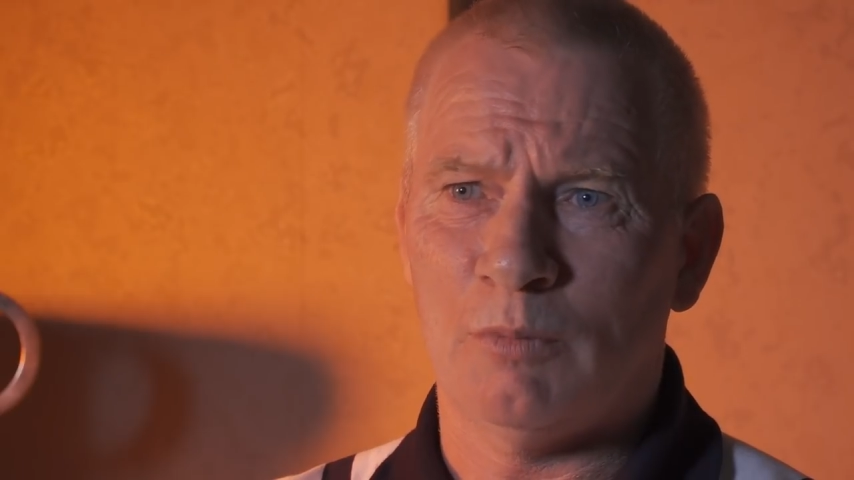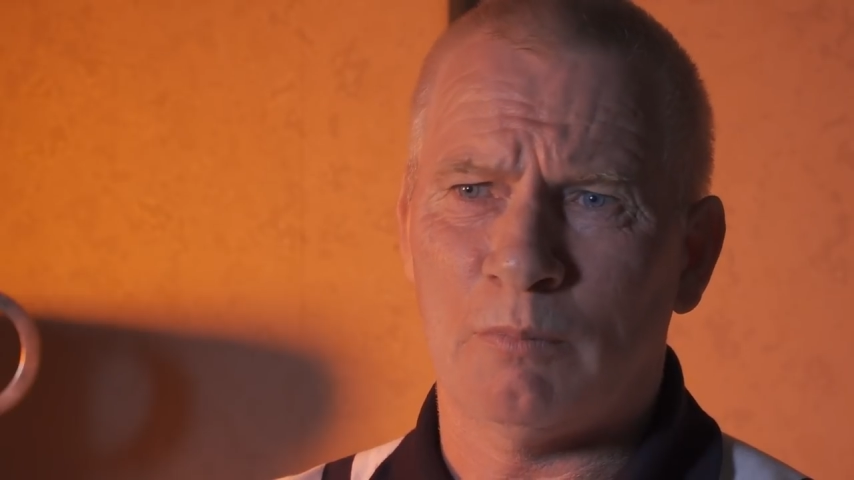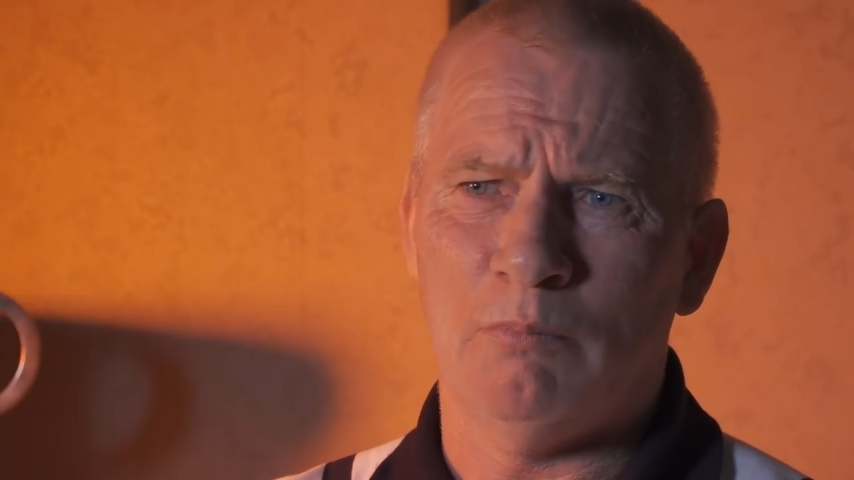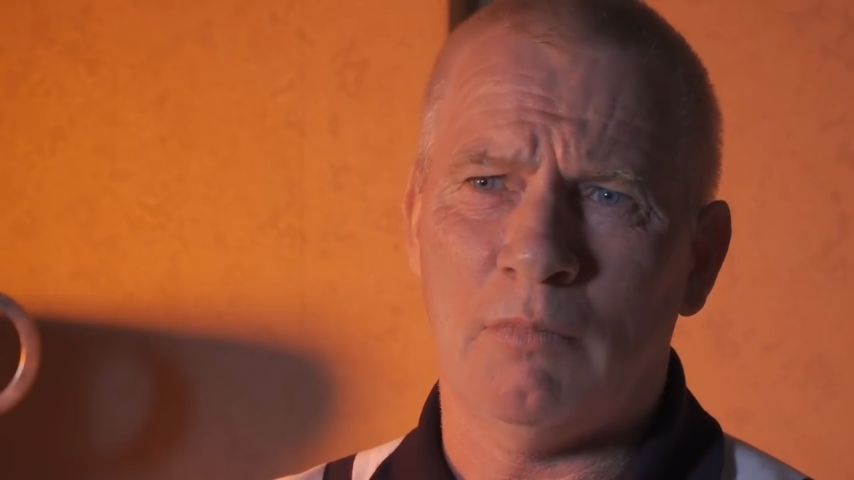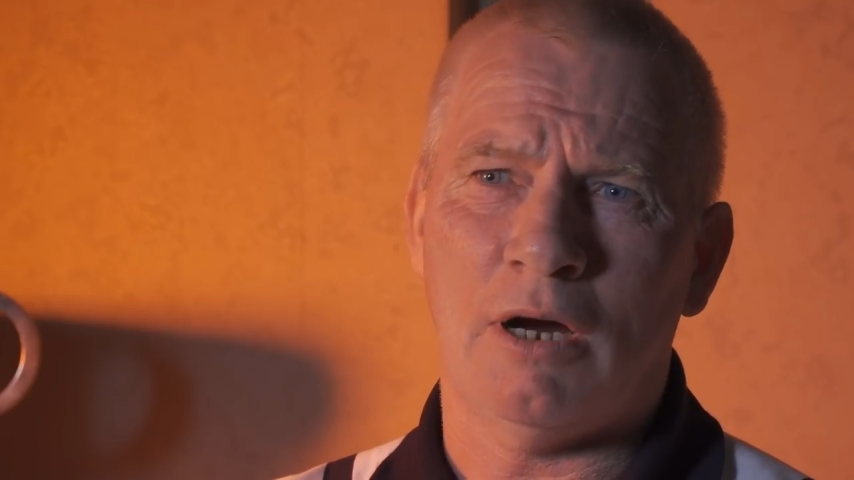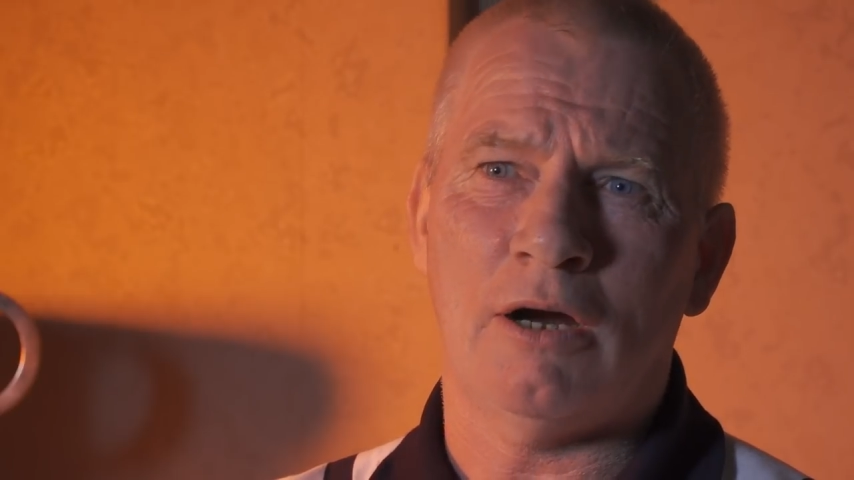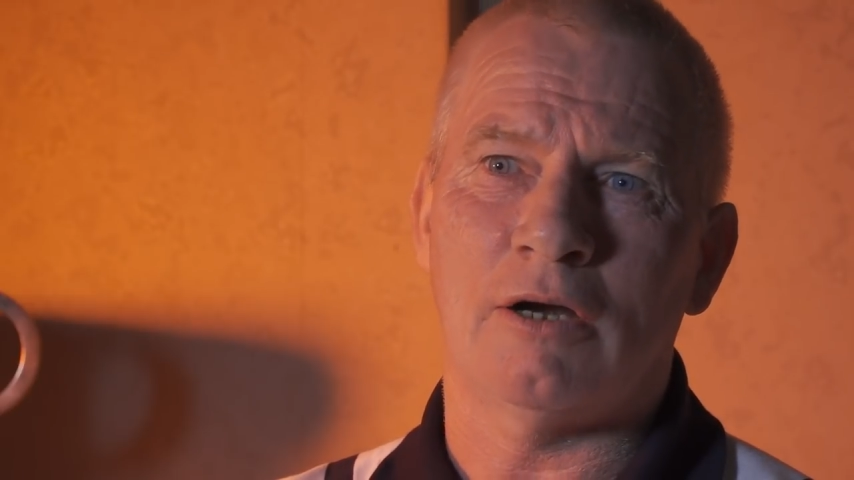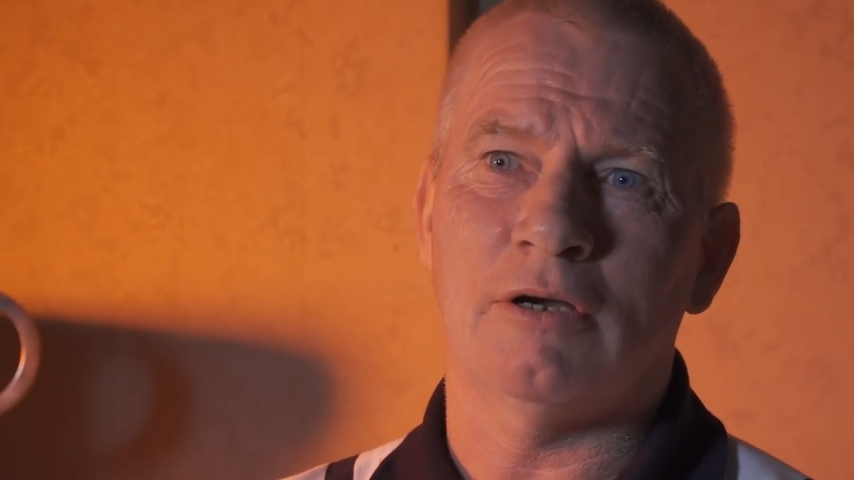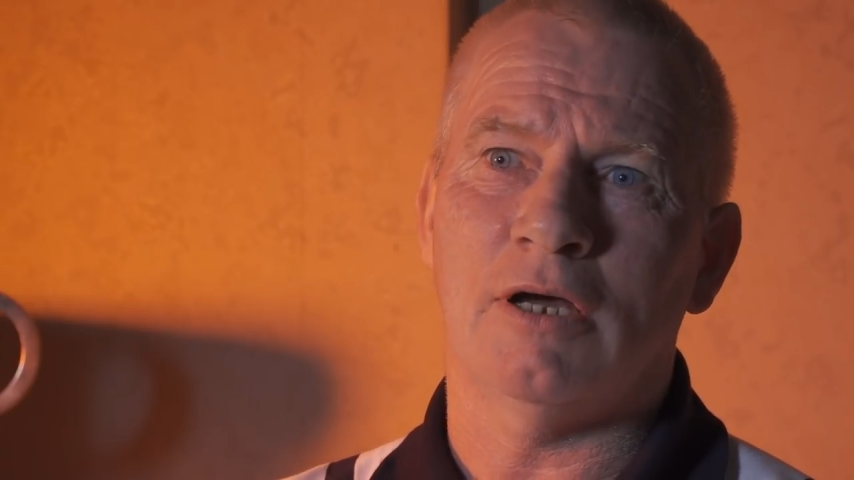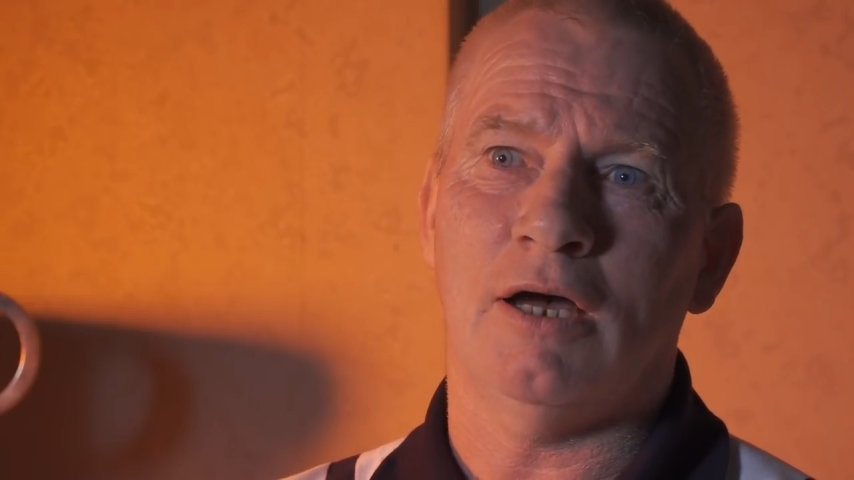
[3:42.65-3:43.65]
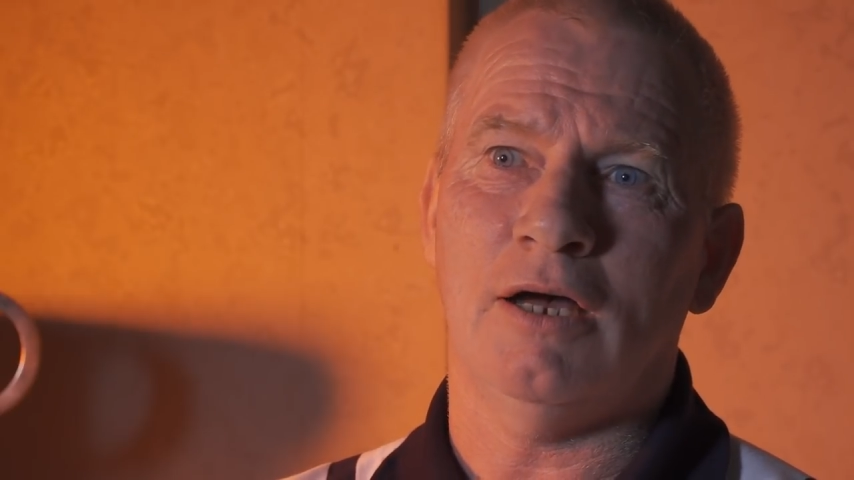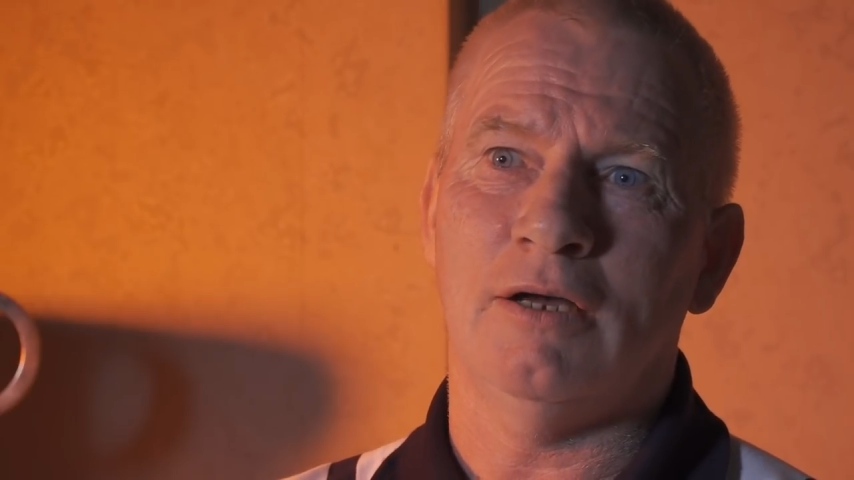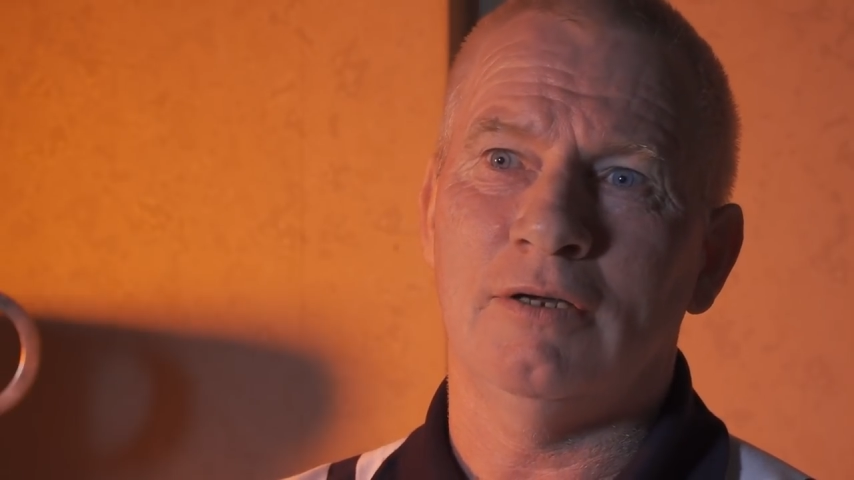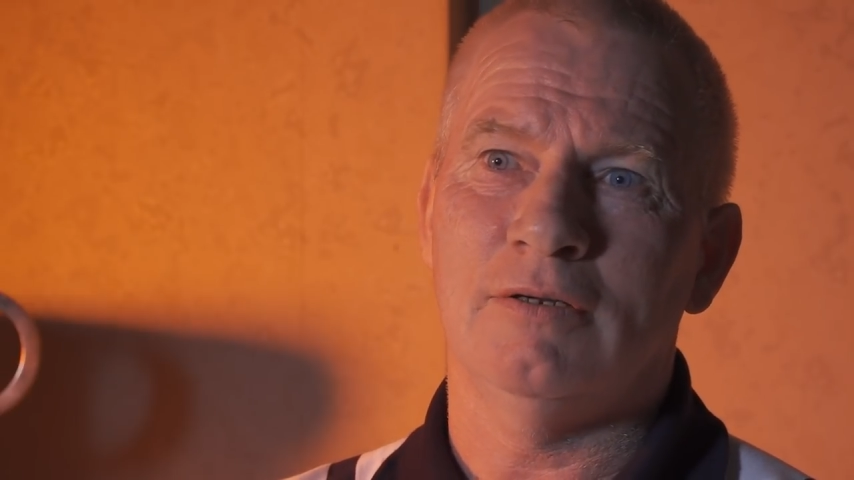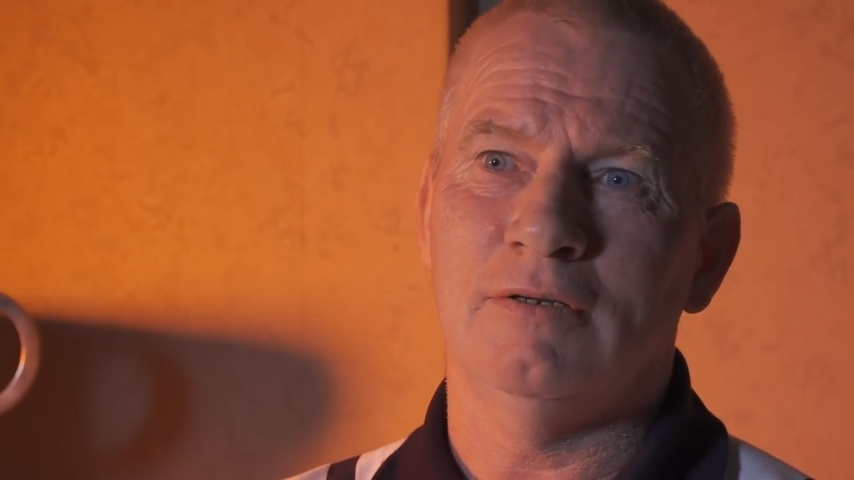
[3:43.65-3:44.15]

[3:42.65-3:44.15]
but Maghera.